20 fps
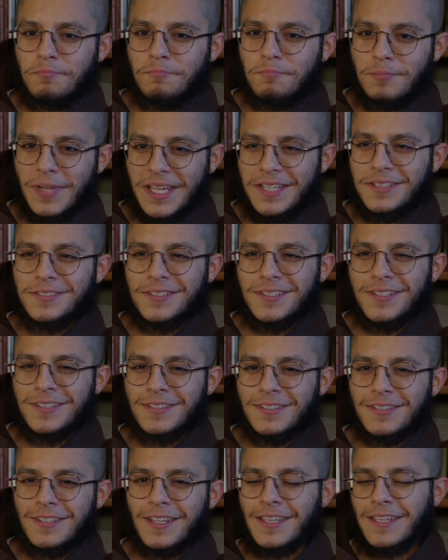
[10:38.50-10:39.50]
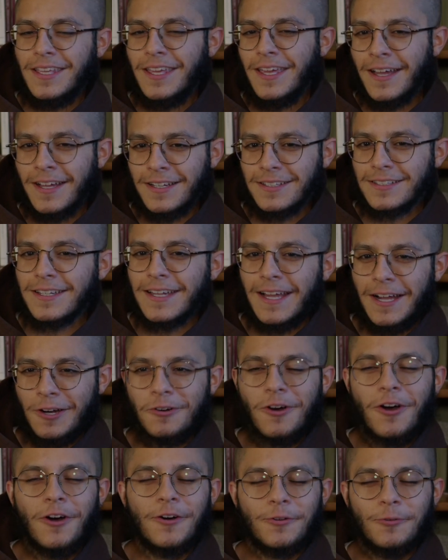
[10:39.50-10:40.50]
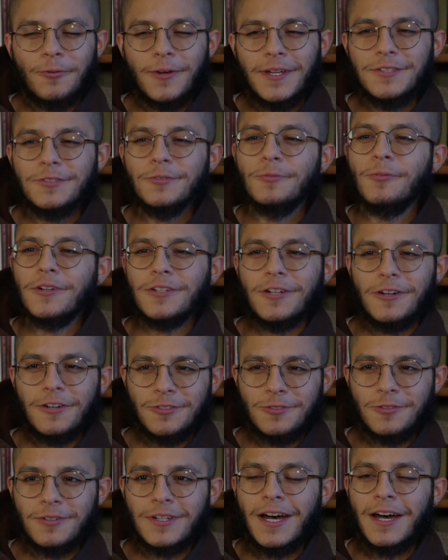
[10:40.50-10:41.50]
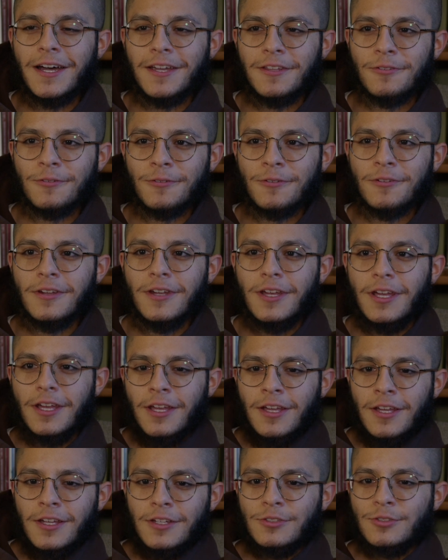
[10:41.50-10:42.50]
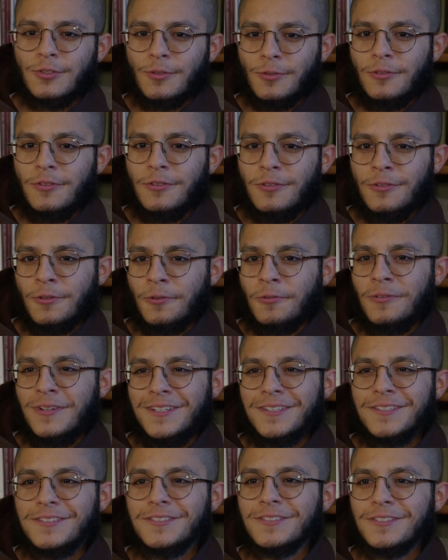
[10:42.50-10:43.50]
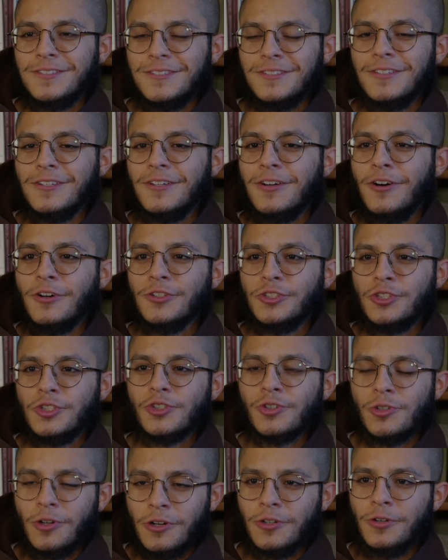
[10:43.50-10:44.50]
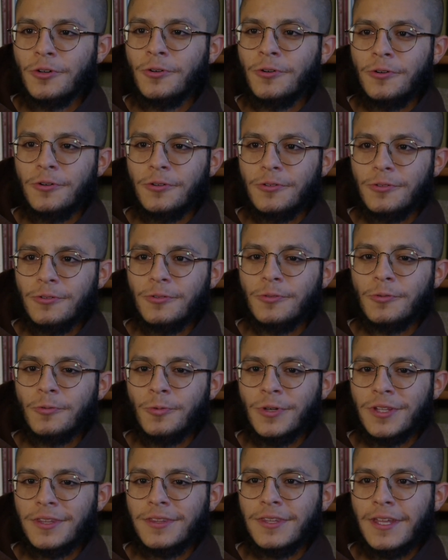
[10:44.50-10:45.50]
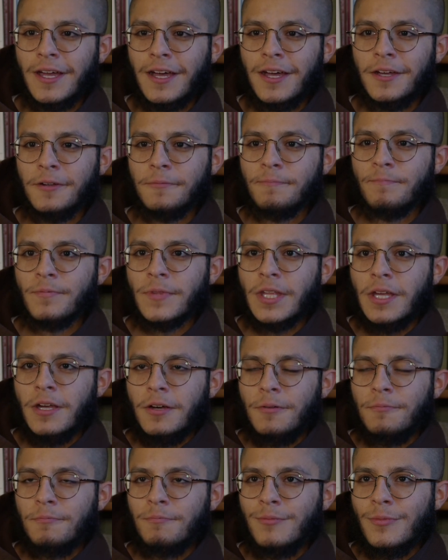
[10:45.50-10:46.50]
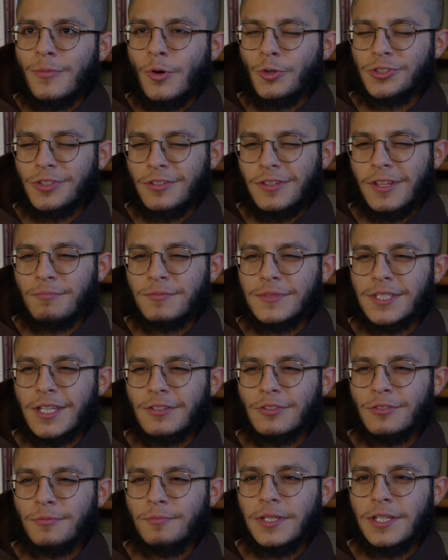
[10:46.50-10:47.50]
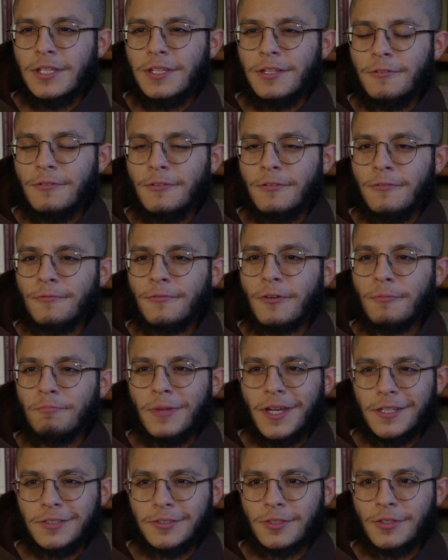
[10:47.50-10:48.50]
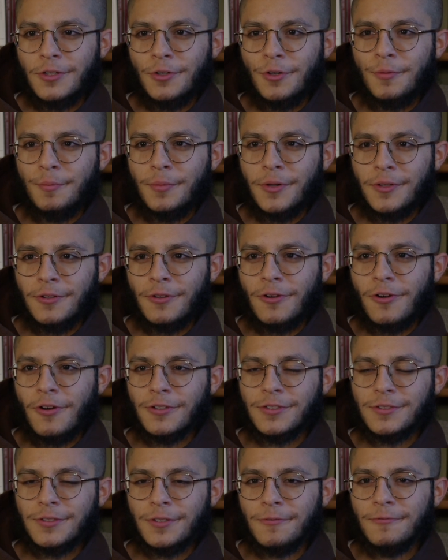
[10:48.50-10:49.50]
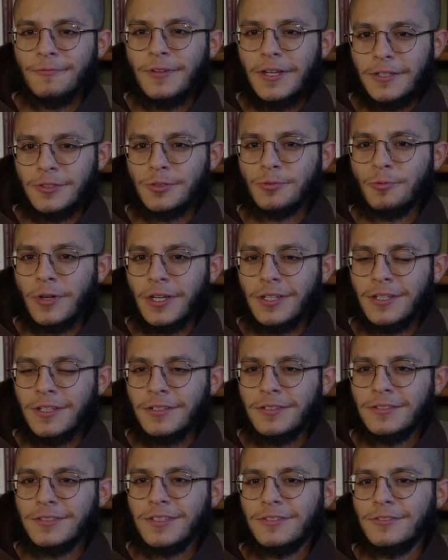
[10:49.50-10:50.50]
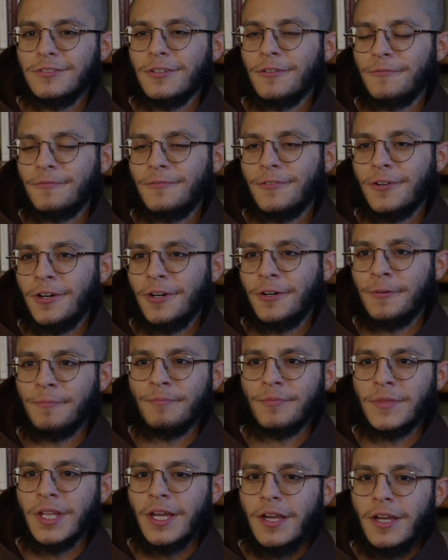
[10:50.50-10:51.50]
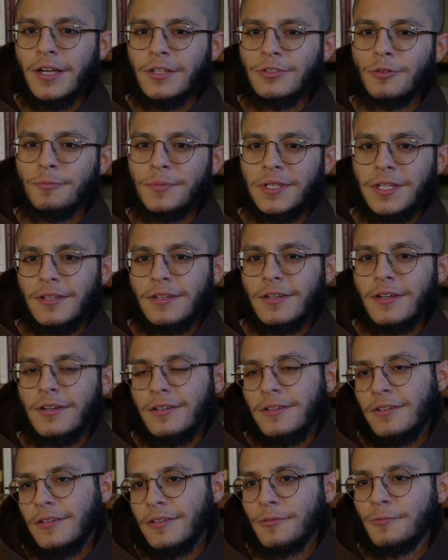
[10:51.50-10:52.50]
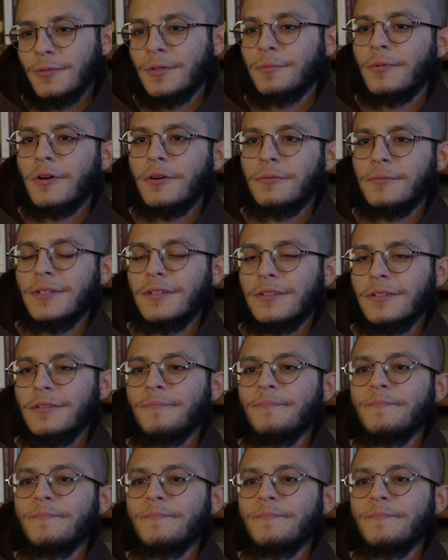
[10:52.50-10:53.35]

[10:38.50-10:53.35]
basic. They can't count all the way to 100 either. So there is a struggle with that. Most of them tend to be from Mexico, but there are some Venezuelans and some from Dominica Republic.